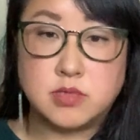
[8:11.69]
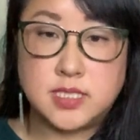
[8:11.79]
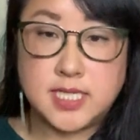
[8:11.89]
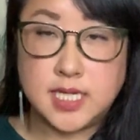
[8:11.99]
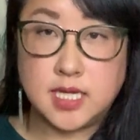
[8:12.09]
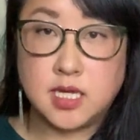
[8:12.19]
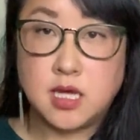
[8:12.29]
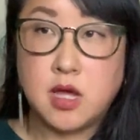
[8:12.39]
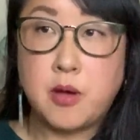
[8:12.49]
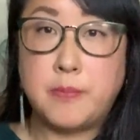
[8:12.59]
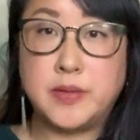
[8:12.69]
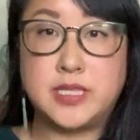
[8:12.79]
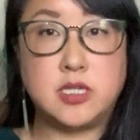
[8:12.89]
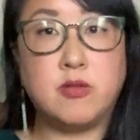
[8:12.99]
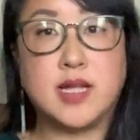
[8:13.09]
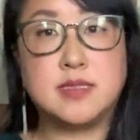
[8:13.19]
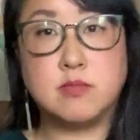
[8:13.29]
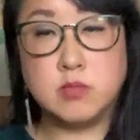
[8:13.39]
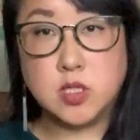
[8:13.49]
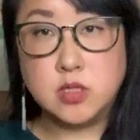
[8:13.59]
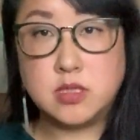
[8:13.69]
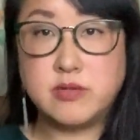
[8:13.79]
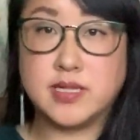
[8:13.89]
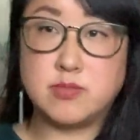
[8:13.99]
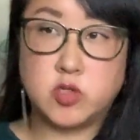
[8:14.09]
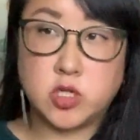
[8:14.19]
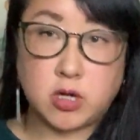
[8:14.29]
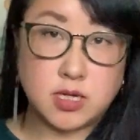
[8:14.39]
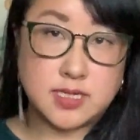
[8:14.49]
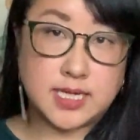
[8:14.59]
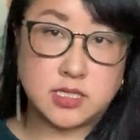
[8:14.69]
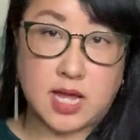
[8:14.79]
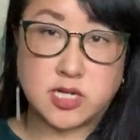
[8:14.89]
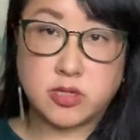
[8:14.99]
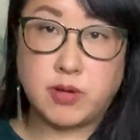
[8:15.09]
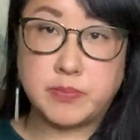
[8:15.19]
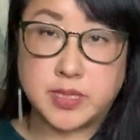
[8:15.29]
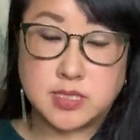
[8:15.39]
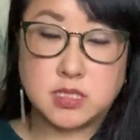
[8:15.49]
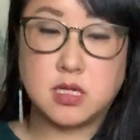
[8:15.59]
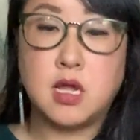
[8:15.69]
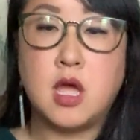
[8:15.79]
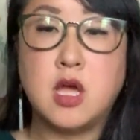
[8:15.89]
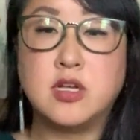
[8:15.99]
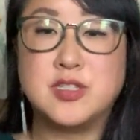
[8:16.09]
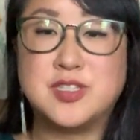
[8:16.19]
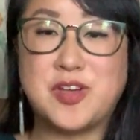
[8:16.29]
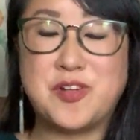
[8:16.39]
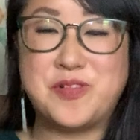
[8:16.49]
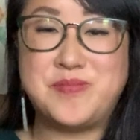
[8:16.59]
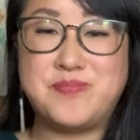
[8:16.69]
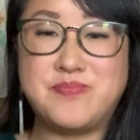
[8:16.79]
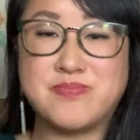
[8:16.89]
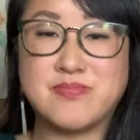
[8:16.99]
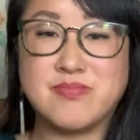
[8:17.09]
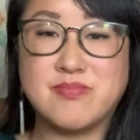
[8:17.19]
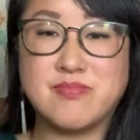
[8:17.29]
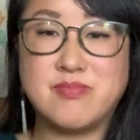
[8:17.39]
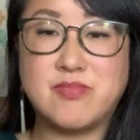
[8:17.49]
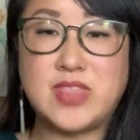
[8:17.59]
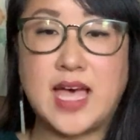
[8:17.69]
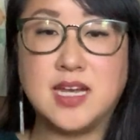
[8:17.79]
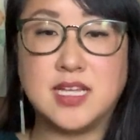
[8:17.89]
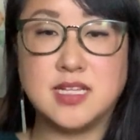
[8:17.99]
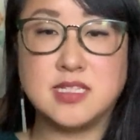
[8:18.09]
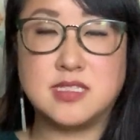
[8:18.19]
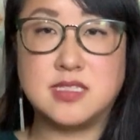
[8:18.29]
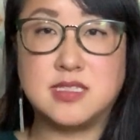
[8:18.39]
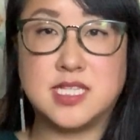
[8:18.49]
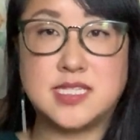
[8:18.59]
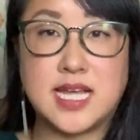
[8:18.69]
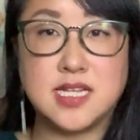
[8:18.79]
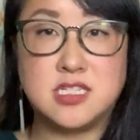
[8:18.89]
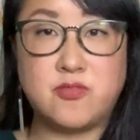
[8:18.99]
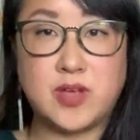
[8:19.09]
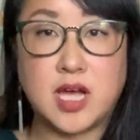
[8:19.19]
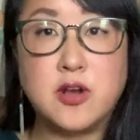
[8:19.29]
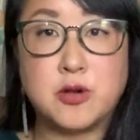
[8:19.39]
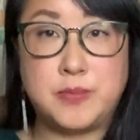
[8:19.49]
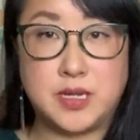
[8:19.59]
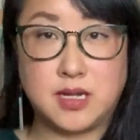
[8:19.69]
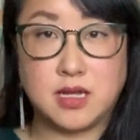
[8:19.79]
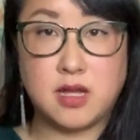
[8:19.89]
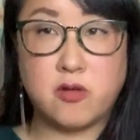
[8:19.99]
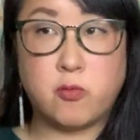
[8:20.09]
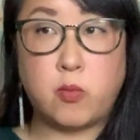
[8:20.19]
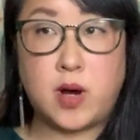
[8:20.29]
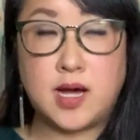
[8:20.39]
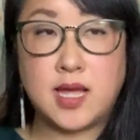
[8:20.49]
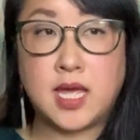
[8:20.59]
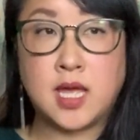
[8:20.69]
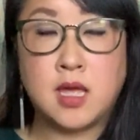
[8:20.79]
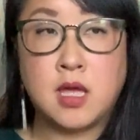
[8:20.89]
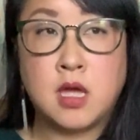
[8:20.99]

tea, but then you add some milk, you add some sugar, and it tastes actually quite pleasant. So that is the scientific underpinning of why